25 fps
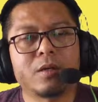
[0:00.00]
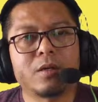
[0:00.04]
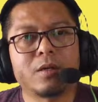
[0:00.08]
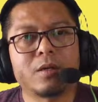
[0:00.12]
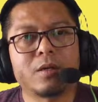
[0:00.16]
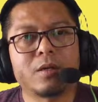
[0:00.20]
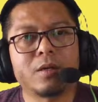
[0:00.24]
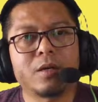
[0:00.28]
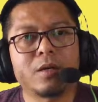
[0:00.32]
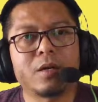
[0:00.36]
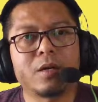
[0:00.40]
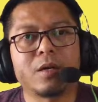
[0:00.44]

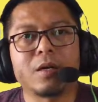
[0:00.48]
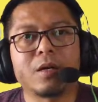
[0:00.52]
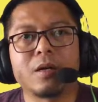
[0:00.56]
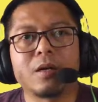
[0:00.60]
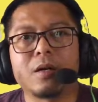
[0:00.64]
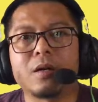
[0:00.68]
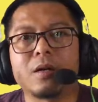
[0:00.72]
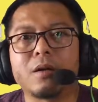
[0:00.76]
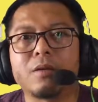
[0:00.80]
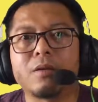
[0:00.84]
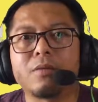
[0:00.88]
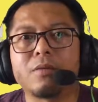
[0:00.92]

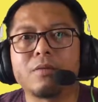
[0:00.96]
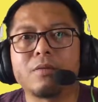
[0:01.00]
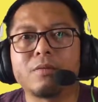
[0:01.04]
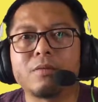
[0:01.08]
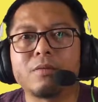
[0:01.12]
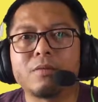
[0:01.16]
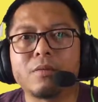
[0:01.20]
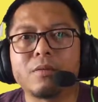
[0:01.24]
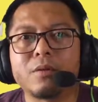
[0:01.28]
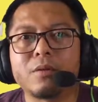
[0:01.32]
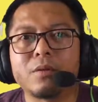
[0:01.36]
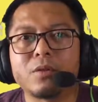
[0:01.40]
uh,
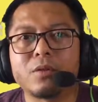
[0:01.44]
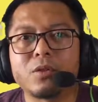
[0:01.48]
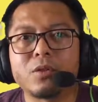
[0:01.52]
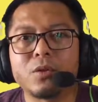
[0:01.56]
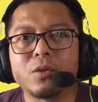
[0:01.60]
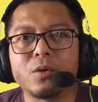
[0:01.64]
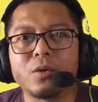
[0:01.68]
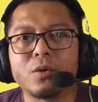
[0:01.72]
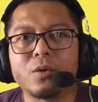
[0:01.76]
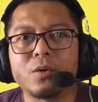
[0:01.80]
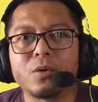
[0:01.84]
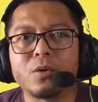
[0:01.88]

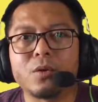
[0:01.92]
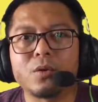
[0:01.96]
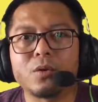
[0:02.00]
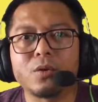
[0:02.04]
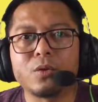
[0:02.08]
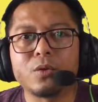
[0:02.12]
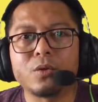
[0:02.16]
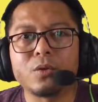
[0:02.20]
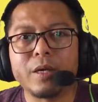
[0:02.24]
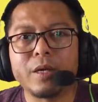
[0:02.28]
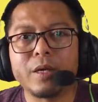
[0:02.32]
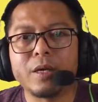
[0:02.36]
so
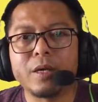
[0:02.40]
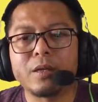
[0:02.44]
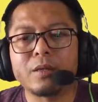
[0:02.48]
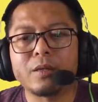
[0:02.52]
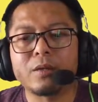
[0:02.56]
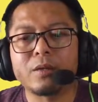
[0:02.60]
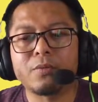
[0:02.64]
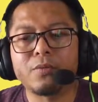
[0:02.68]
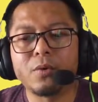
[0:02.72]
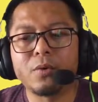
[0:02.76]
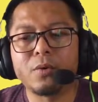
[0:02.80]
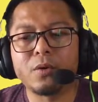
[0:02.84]
you can,
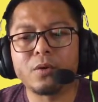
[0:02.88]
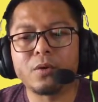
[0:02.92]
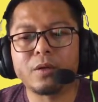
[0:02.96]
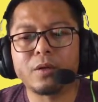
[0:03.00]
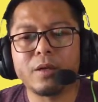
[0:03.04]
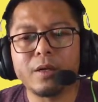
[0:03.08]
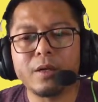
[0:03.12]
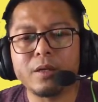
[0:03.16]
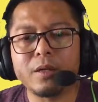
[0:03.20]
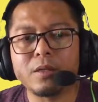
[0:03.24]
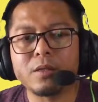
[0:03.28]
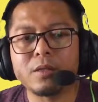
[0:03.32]
for
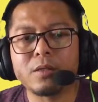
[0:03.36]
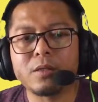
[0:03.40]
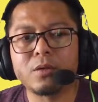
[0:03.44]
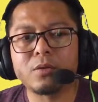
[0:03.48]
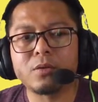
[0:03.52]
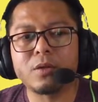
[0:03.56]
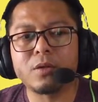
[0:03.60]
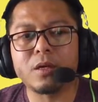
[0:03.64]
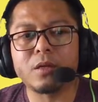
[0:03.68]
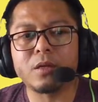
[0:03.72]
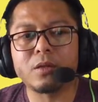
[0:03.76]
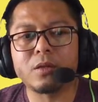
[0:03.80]
kids, you
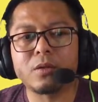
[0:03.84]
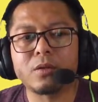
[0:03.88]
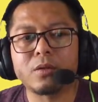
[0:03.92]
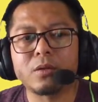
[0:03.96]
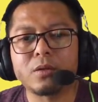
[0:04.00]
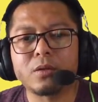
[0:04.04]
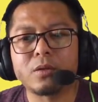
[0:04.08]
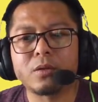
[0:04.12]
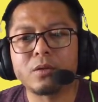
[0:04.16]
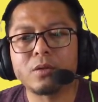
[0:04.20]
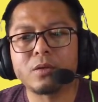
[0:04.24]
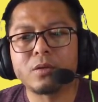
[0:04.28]
can
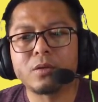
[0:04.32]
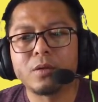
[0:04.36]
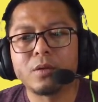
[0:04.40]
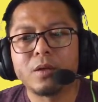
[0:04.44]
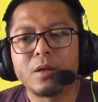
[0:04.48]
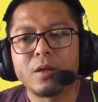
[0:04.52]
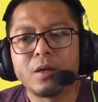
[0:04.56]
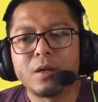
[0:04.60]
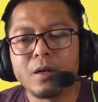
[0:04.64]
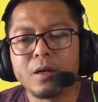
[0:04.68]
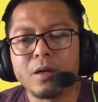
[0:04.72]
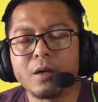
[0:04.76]

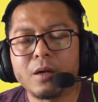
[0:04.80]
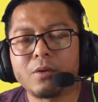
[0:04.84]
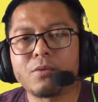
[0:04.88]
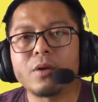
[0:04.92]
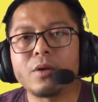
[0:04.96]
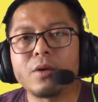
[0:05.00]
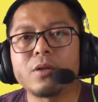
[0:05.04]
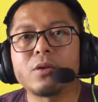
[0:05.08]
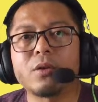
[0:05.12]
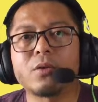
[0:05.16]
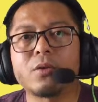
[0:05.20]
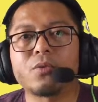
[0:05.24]

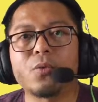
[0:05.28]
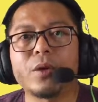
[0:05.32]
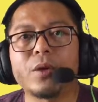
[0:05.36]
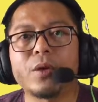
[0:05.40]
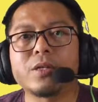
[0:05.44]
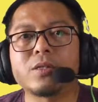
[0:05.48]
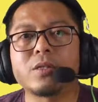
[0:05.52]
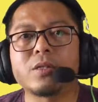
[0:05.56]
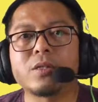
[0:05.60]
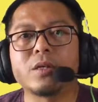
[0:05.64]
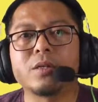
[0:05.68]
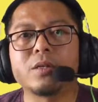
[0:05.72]
write your
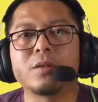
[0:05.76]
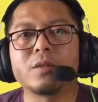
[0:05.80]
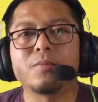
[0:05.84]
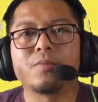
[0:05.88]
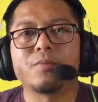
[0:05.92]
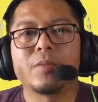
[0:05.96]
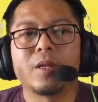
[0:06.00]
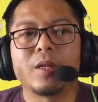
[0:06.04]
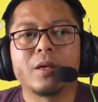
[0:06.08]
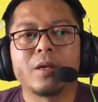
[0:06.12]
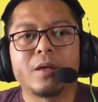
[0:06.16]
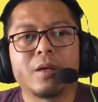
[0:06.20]
question
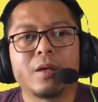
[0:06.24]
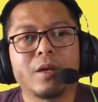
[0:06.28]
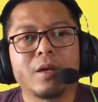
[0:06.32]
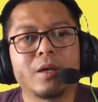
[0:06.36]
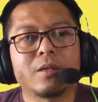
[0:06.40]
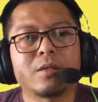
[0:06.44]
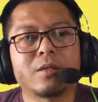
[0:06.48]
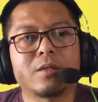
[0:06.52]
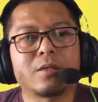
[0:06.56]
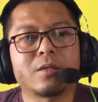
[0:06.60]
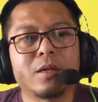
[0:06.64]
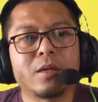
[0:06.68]

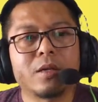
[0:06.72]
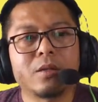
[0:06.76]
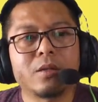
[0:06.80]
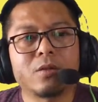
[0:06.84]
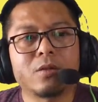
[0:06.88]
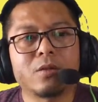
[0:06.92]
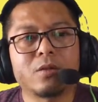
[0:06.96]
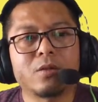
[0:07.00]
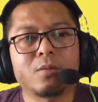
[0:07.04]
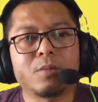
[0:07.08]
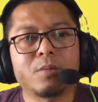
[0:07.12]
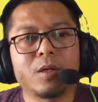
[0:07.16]
and
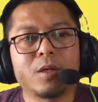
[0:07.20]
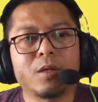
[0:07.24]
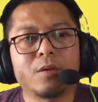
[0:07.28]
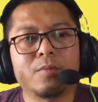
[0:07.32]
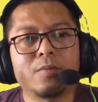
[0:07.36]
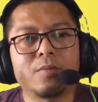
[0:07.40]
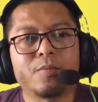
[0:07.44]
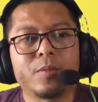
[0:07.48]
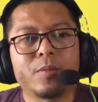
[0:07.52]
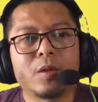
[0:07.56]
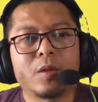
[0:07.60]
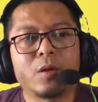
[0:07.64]
send to me
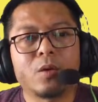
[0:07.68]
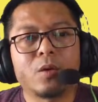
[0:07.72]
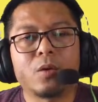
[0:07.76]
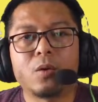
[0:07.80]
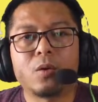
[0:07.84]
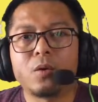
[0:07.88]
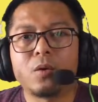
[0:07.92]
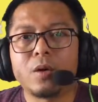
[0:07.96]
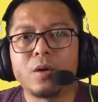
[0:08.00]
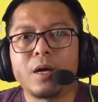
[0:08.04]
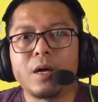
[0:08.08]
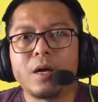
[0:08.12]

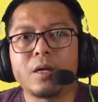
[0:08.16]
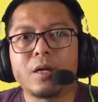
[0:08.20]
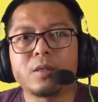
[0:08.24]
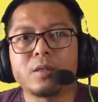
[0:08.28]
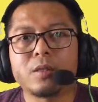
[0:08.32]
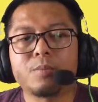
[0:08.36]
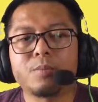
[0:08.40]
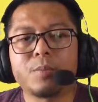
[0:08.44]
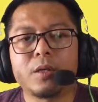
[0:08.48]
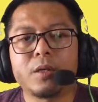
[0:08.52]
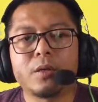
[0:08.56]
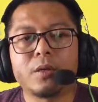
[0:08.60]
or
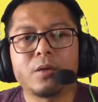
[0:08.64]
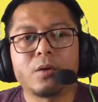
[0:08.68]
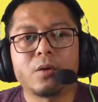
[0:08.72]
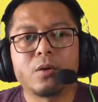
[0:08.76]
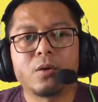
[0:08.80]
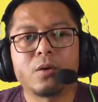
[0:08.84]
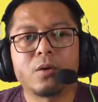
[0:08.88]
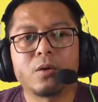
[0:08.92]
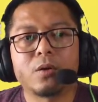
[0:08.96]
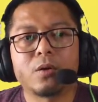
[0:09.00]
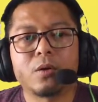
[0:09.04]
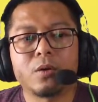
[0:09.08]
ask me
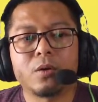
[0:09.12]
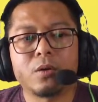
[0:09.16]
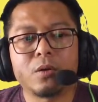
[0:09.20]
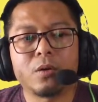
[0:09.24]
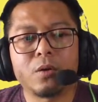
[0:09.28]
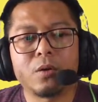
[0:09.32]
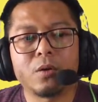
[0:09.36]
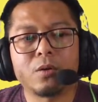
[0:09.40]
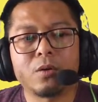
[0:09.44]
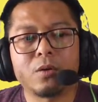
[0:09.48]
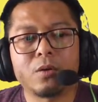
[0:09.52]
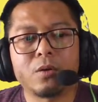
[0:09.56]

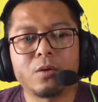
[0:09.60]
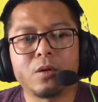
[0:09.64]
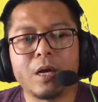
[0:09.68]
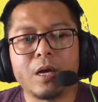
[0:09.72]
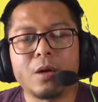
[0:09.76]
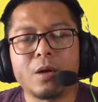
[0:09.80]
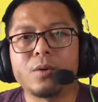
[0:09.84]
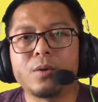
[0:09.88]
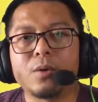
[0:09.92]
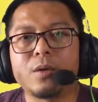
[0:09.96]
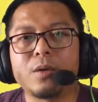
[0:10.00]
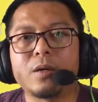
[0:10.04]
on
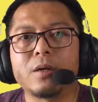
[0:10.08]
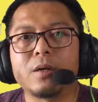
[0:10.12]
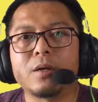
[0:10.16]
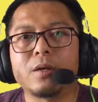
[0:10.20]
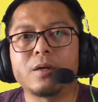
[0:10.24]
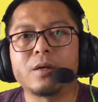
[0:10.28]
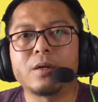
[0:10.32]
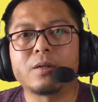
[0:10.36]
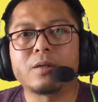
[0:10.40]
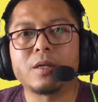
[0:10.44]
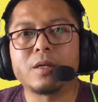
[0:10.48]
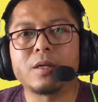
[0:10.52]

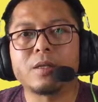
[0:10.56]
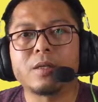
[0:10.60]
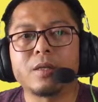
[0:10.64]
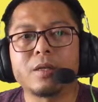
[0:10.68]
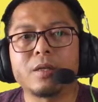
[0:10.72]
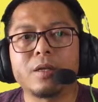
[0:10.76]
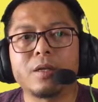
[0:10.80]
our Saturday